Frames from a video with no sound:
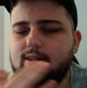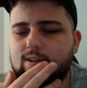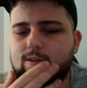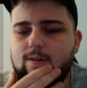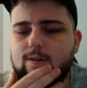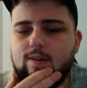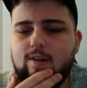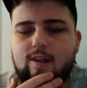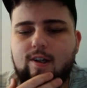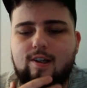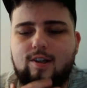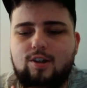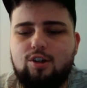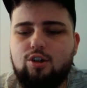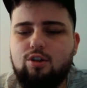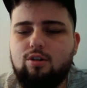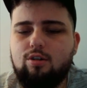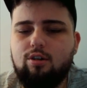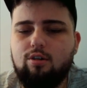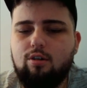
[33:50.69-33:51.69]
you're
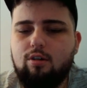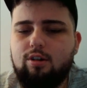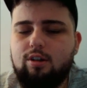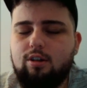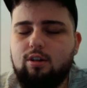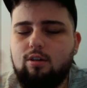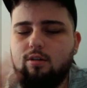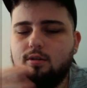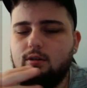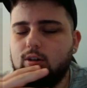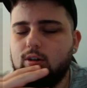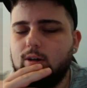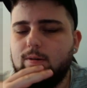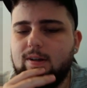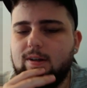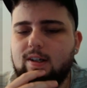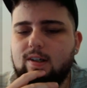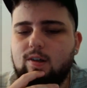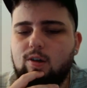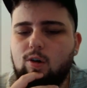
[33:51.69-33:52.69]
not
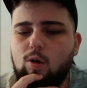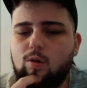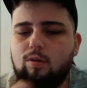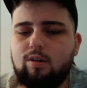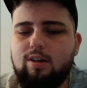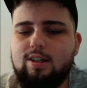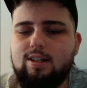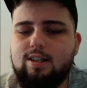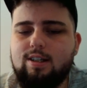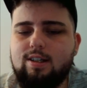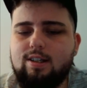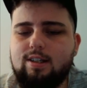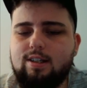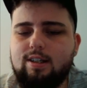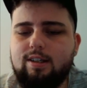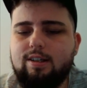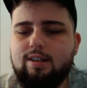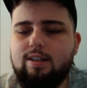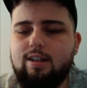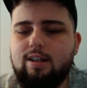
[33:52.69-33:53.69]
going long distances,